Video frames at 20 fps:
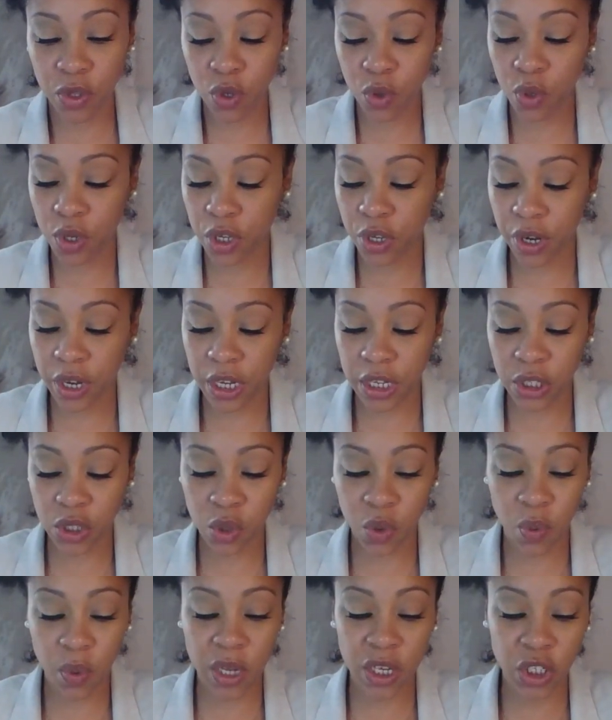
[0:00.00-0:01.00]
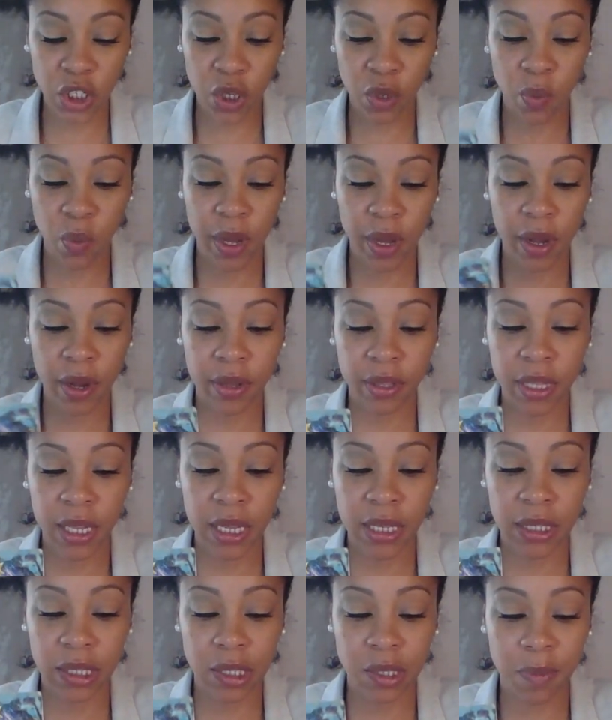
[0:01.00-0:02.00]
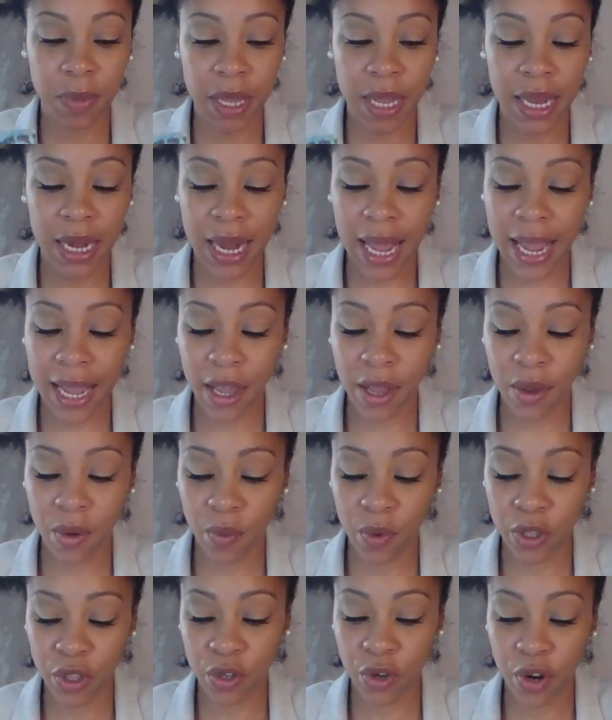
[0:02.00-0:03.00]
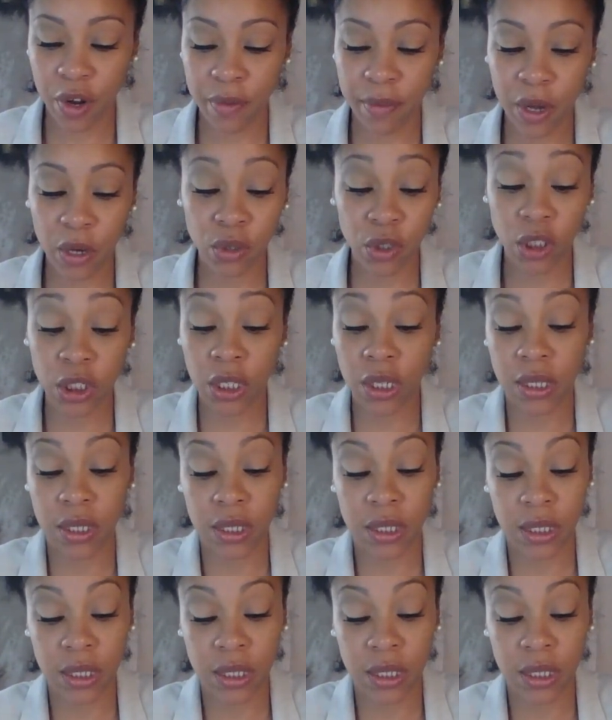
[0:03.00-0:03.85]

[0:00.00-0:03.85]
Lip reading: you and your intuition, where things is being heightened with your emotions.